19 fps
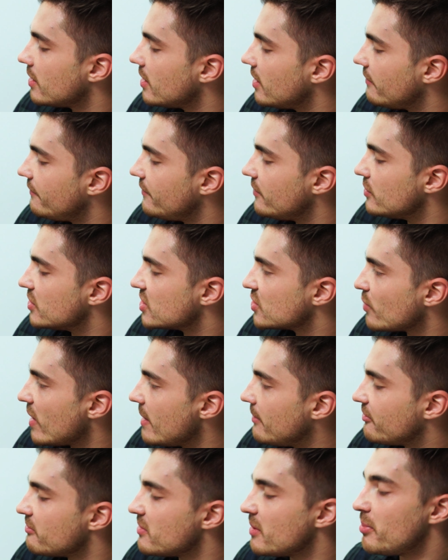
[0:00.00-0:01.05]
If you
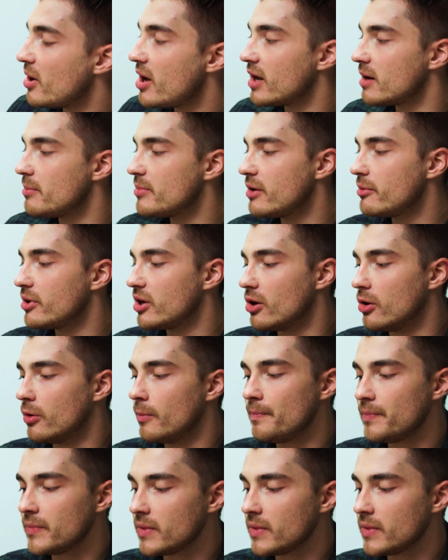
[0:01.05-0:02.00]
swipe from the bottom, there we go.